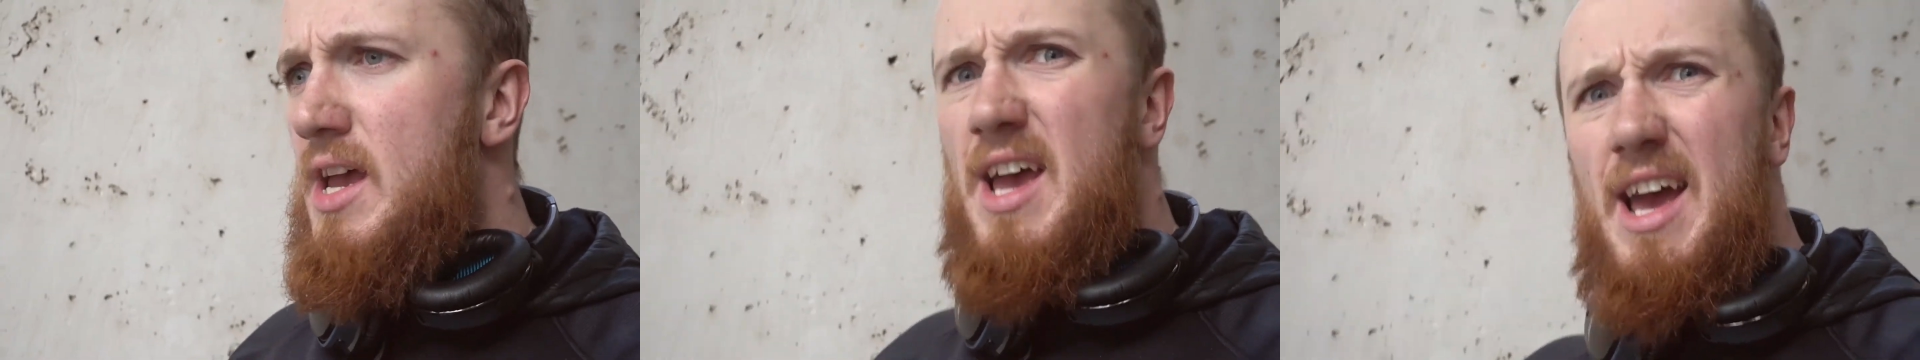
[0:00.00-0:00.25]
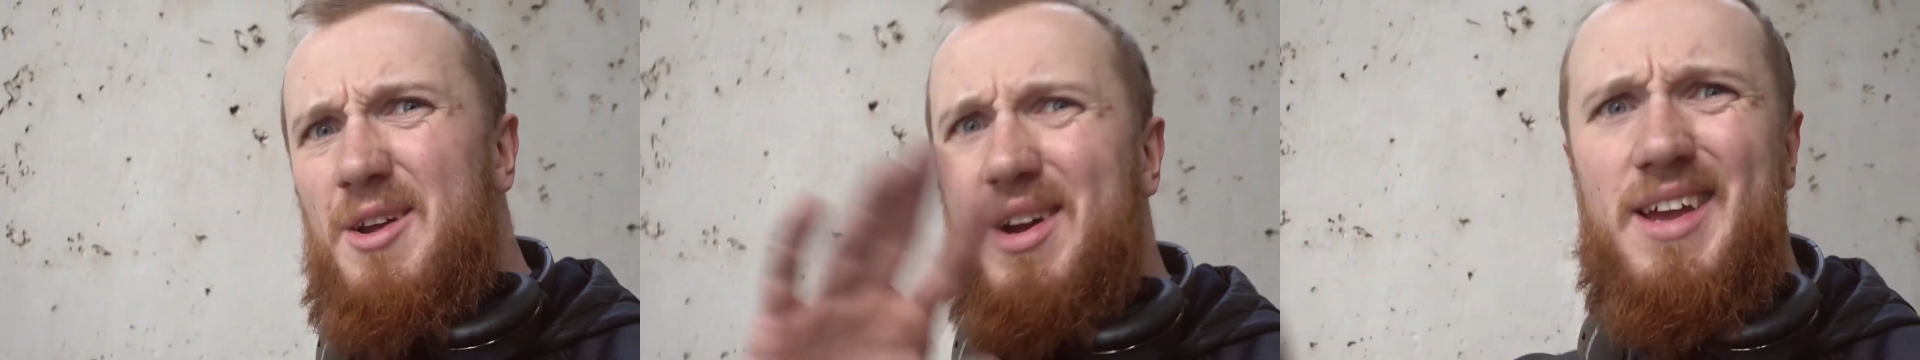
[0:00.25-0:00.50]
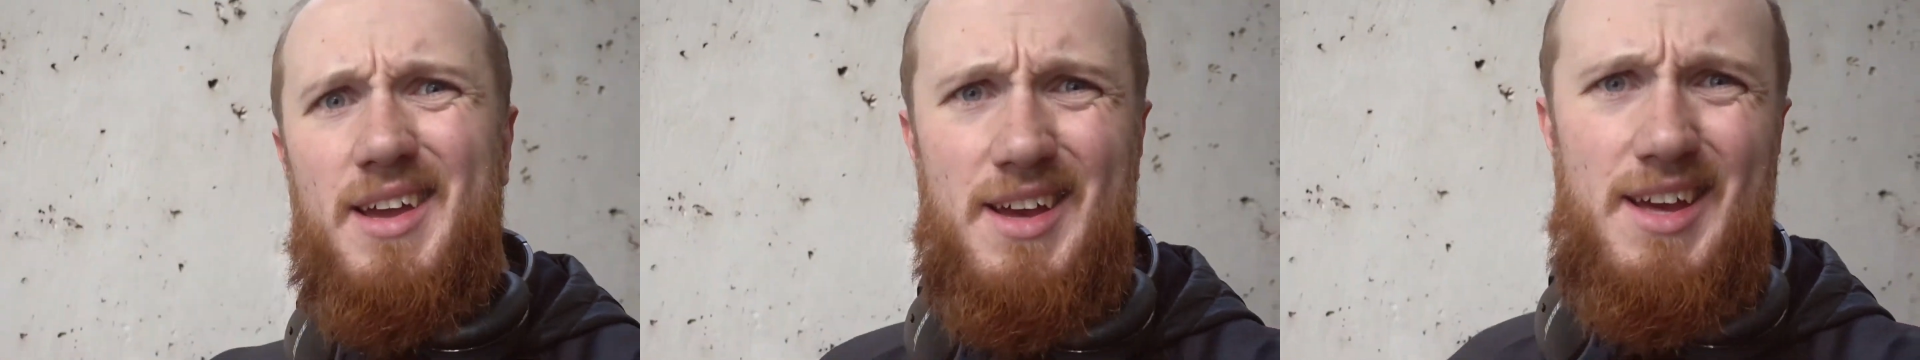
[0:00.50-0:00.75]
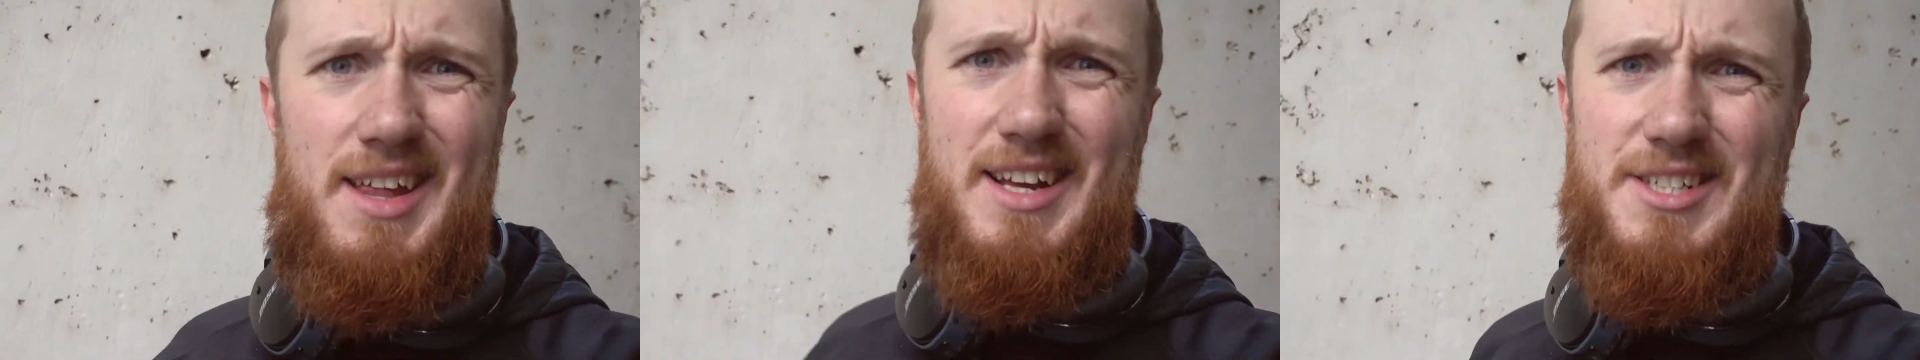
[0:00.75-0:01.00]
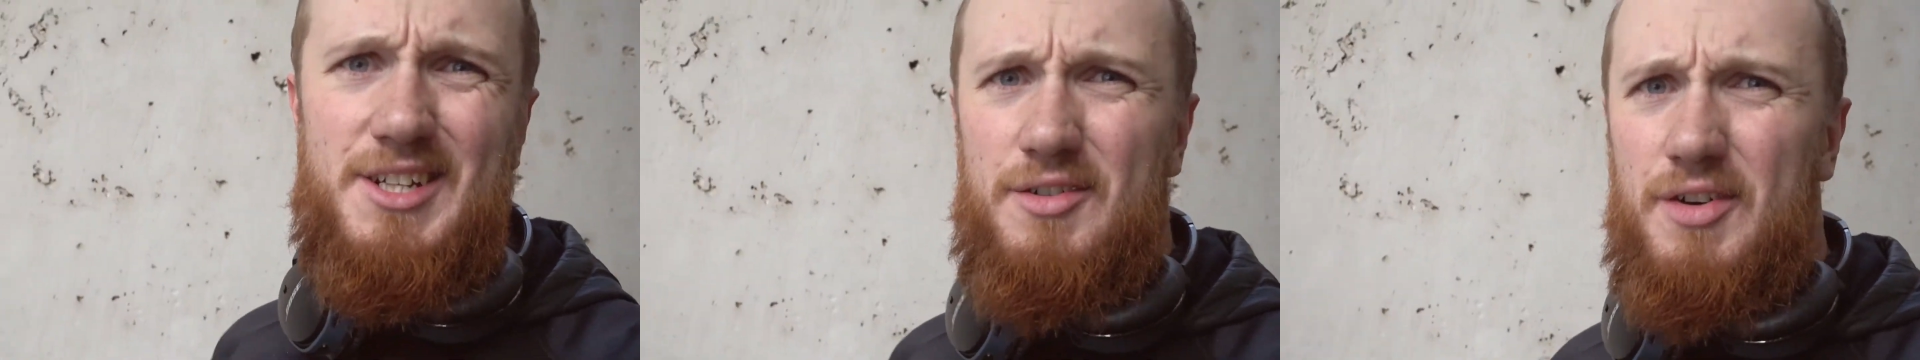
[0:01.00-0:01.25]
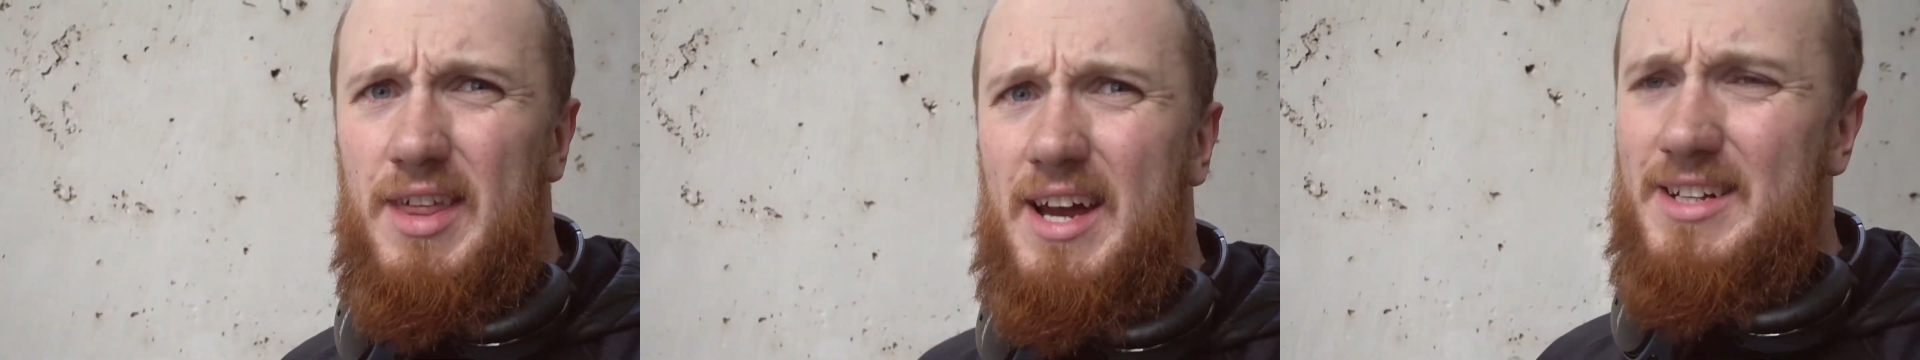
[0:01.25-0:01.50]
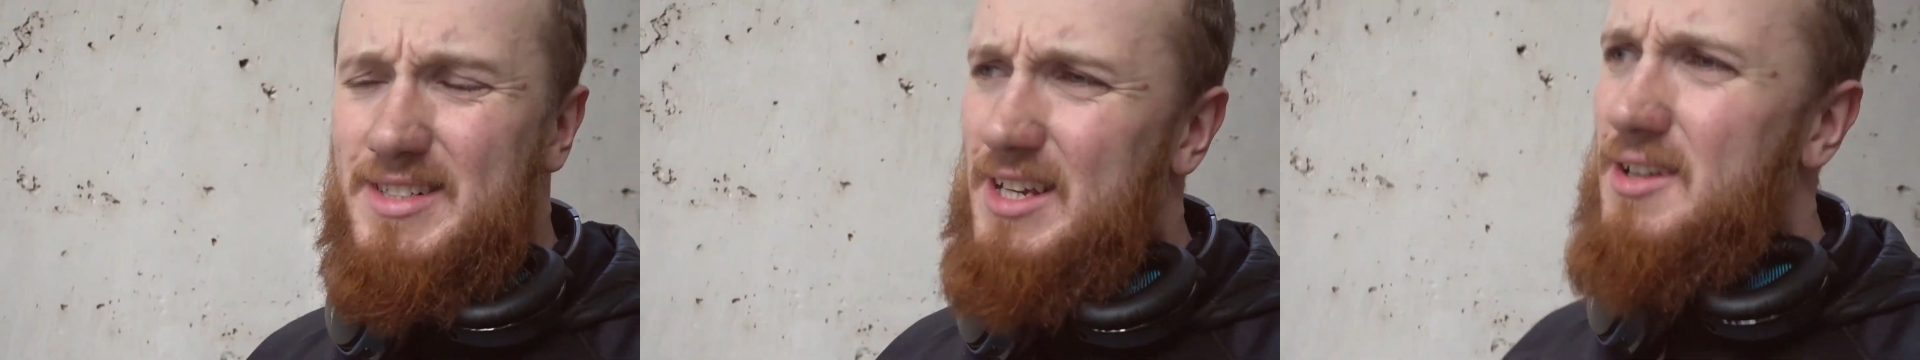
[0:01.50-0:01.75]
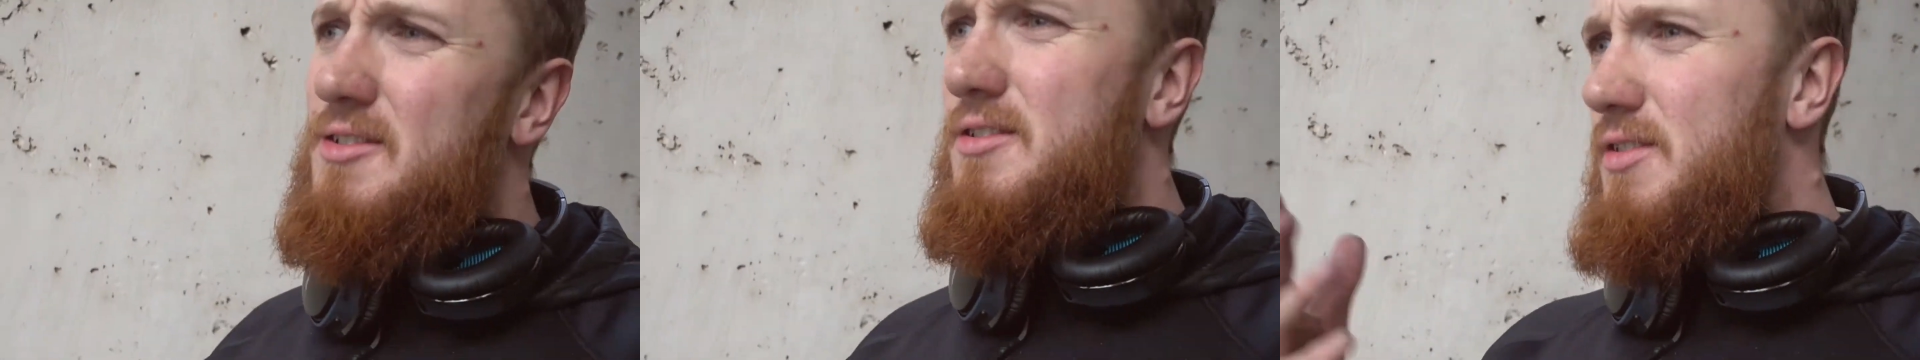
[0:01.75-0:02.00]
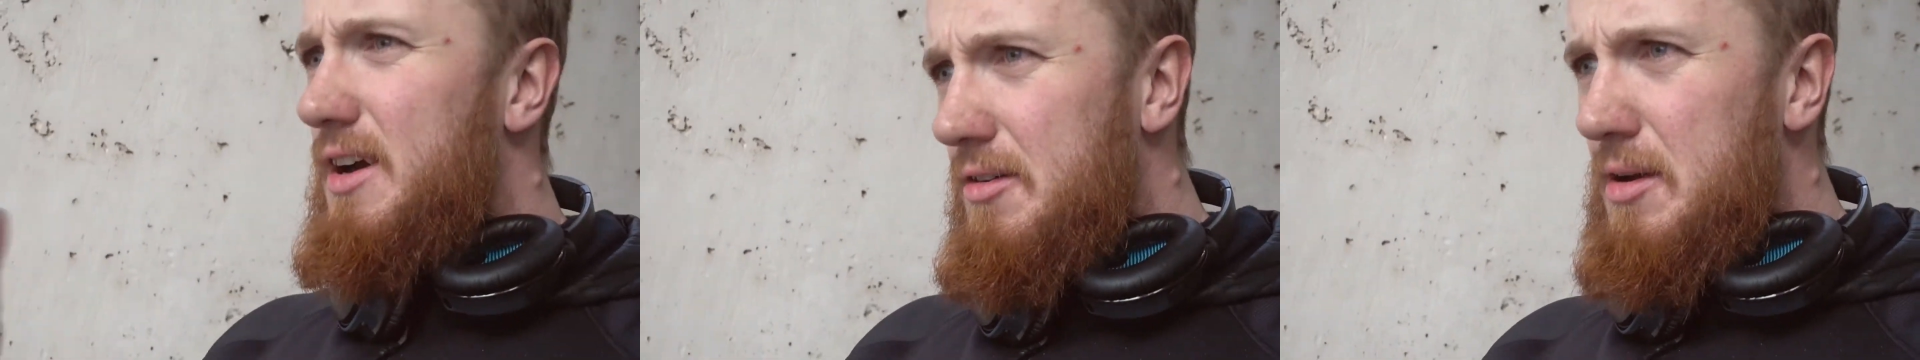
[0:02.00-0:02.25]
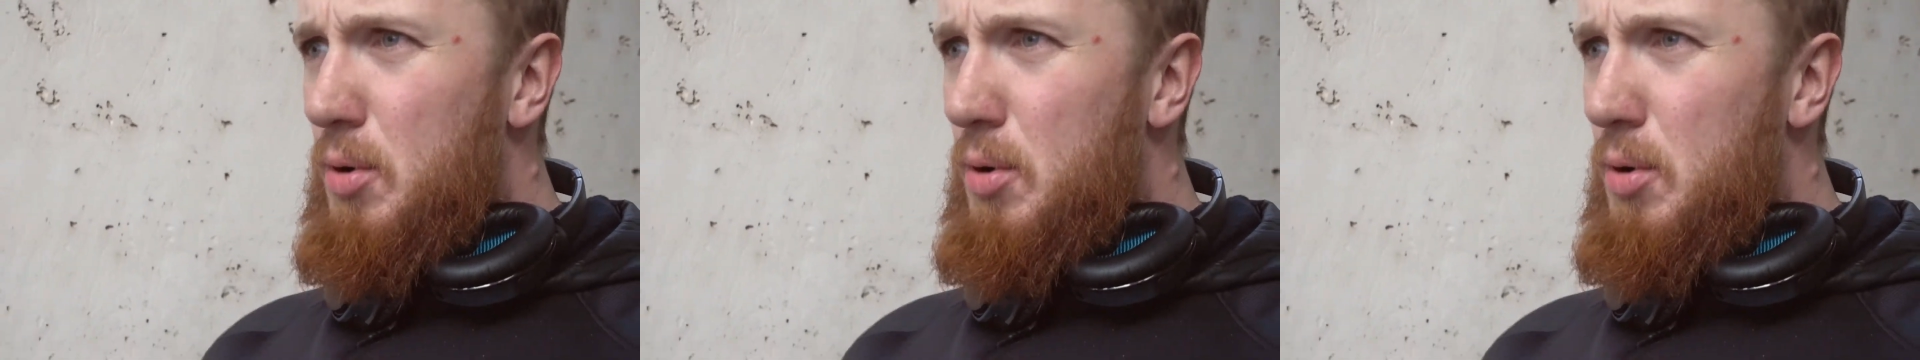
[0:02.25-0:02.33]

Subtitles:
Anyway, that's enough of that. Very